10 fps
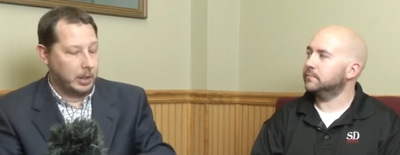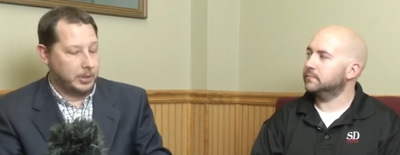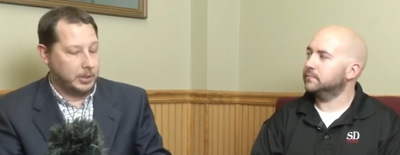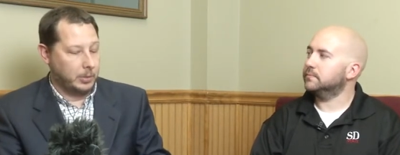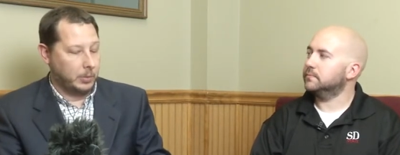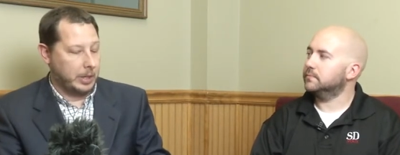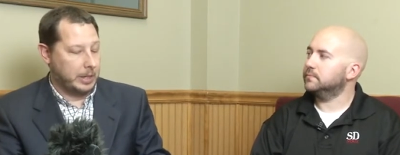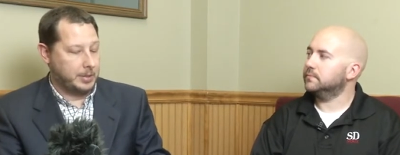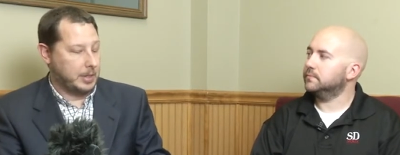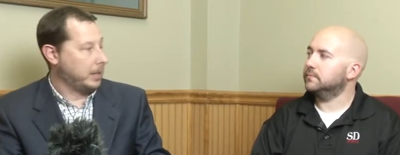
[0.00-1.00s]
Speaker 1: So we'll get to
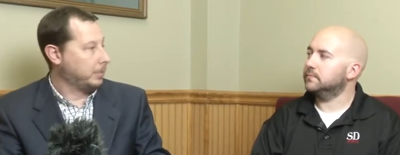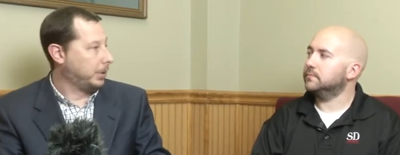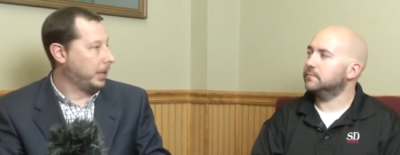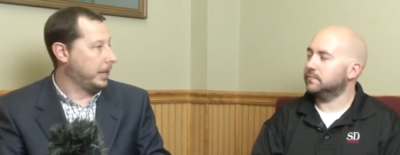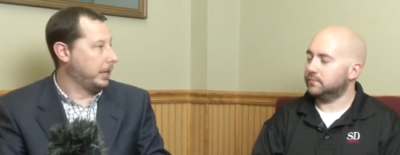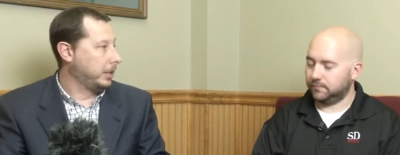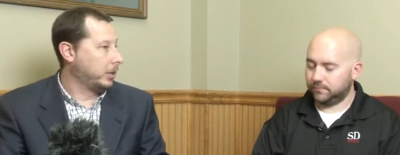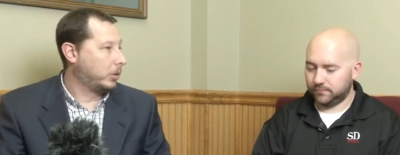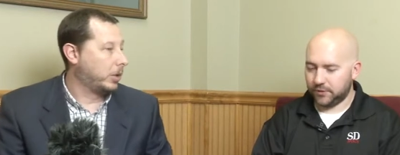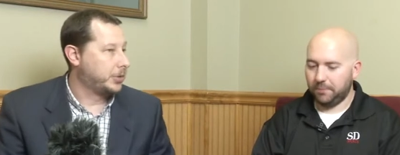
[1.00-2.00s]
see him play, you know,
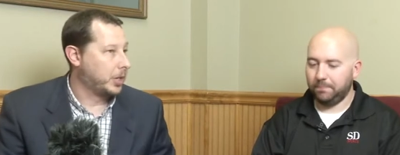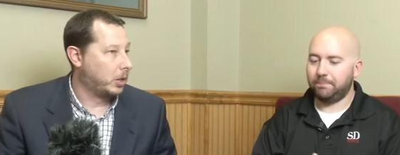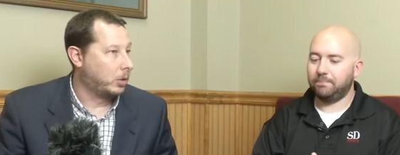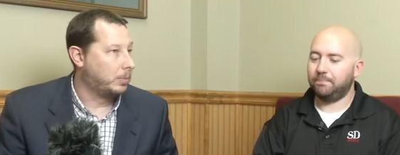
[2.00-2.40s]
close yep. to home.